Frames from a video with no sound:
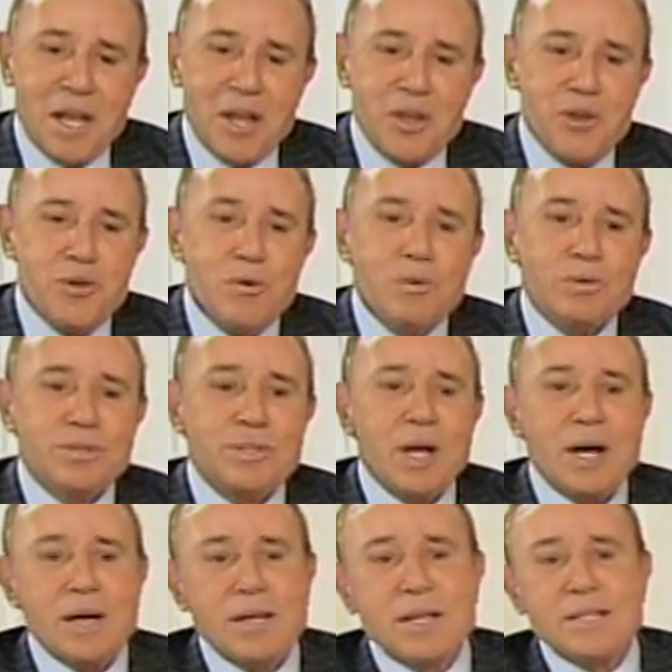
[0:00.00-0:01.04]
You
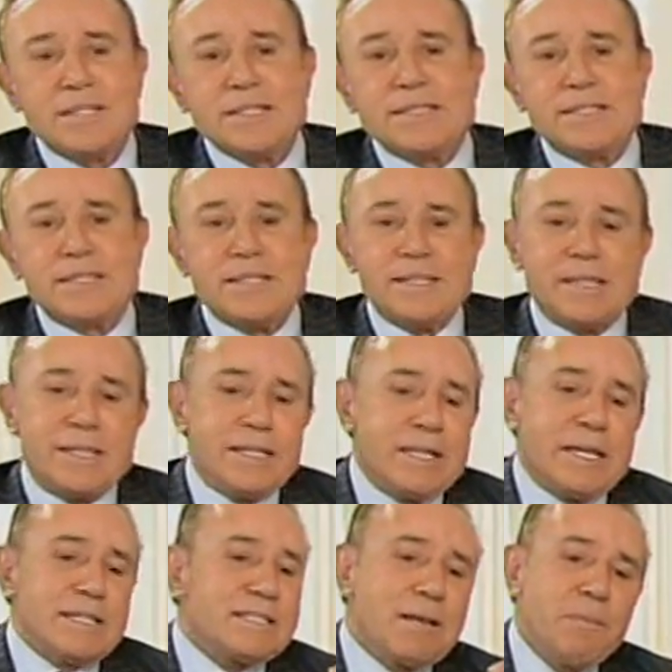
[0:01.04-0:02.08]
targeted uh,
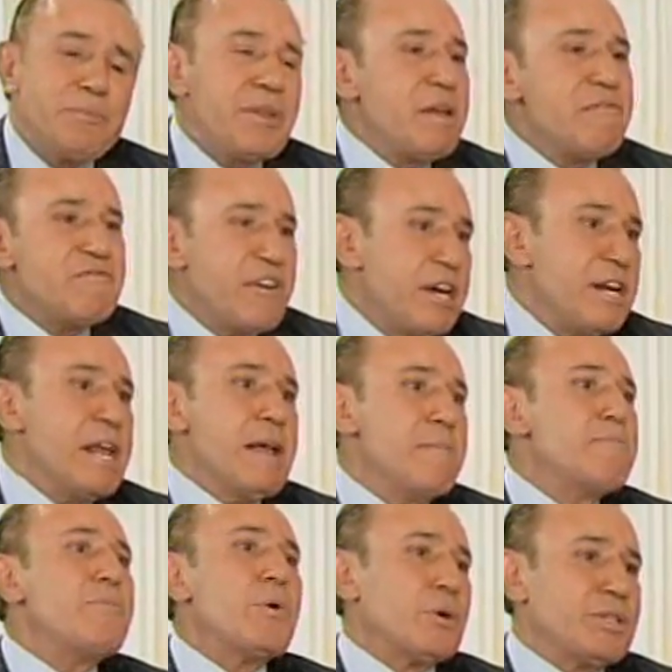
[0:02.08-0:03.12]
something very
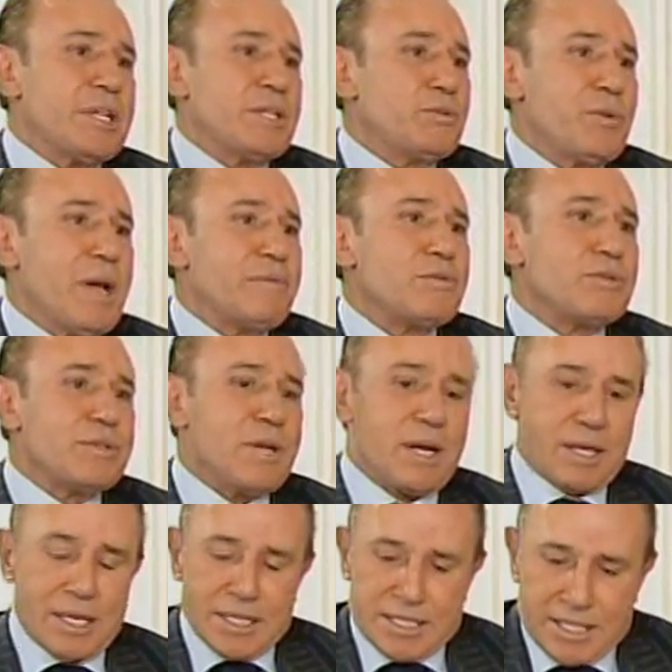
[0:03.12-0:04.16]
important we have to
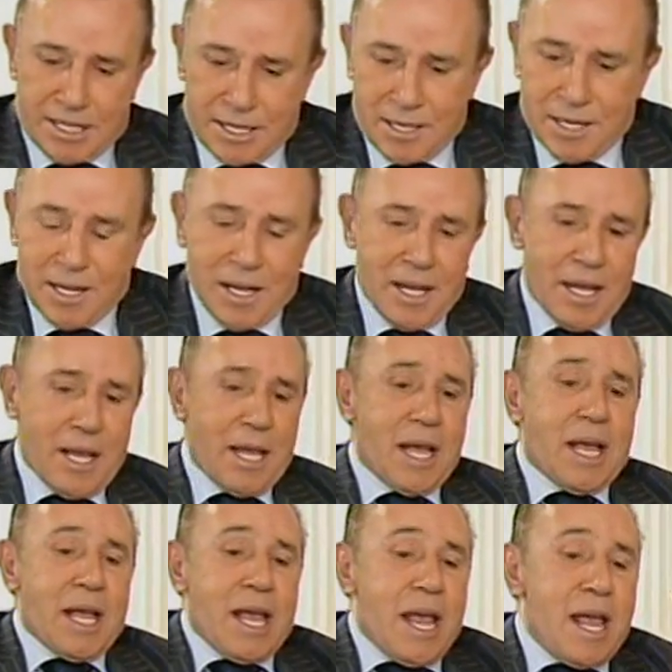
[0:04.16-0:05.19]
target here.
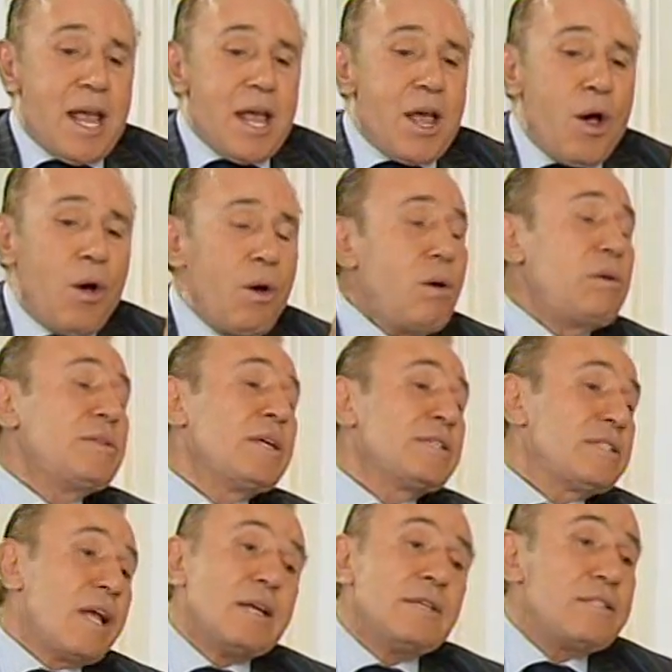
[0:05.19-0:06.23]
All the
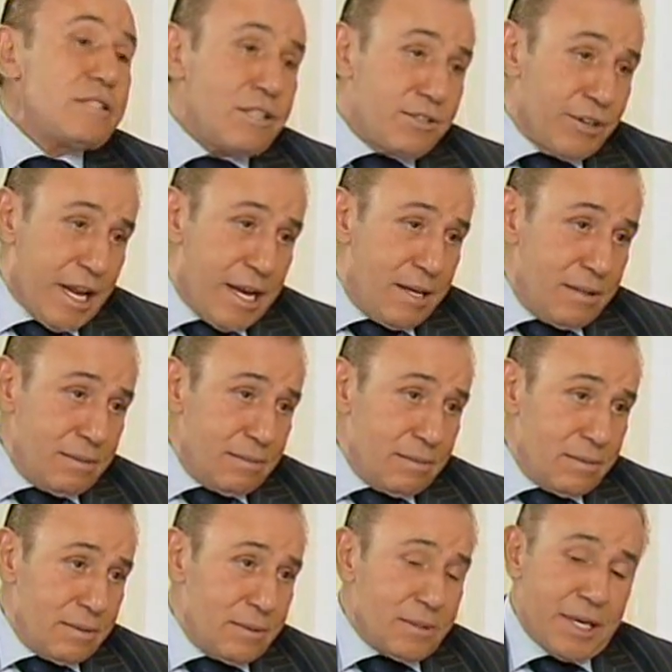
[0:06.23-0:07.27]
sunscreen,
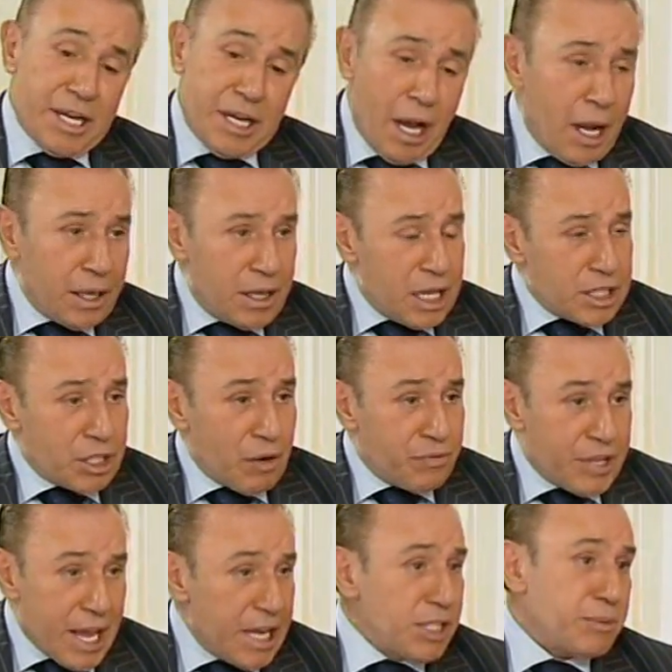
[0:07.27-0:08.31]
regardless
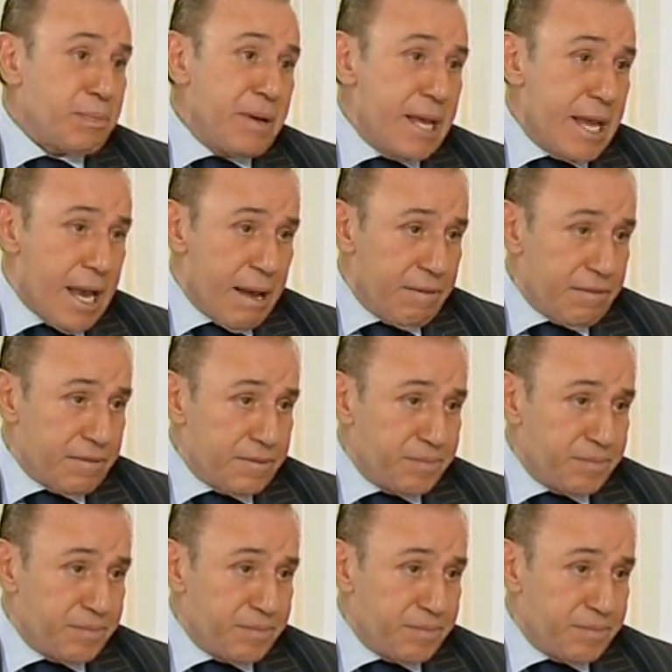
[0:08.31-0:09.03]
of the SPF,